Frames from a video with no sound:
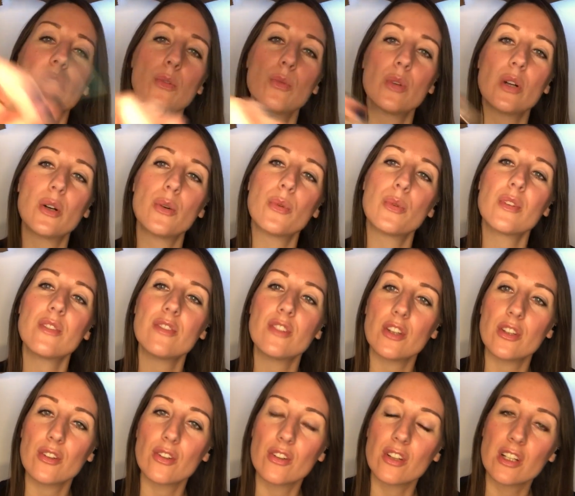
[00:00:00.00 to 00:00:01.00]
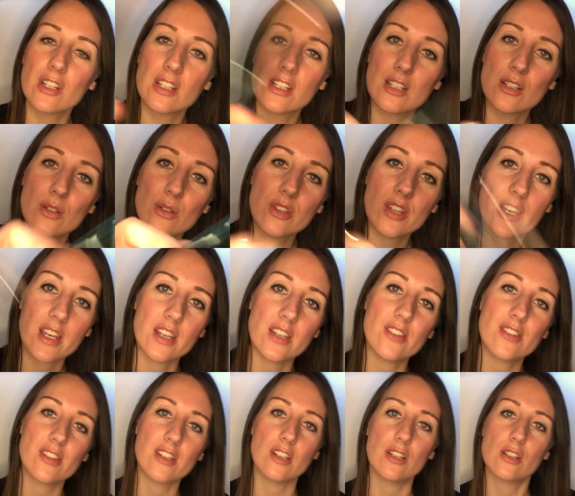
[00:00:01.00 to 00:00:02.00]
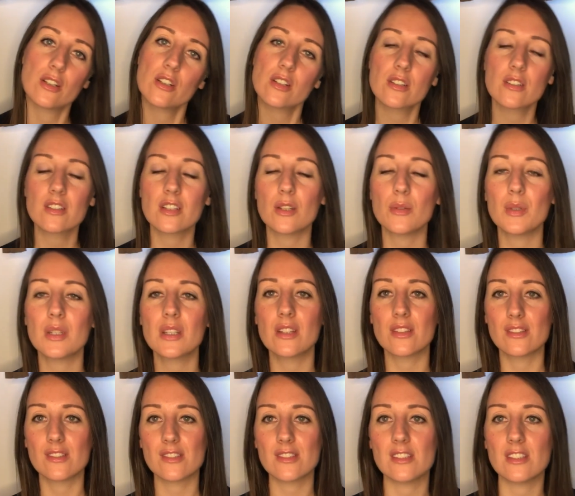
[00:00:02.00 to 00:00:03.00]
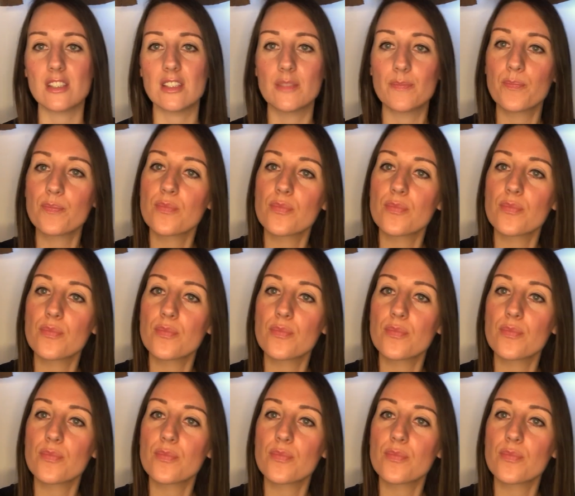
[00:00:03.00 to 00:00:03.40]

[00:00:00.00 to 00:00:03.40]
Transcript: Well, we've done all our little tests. Look, now we can see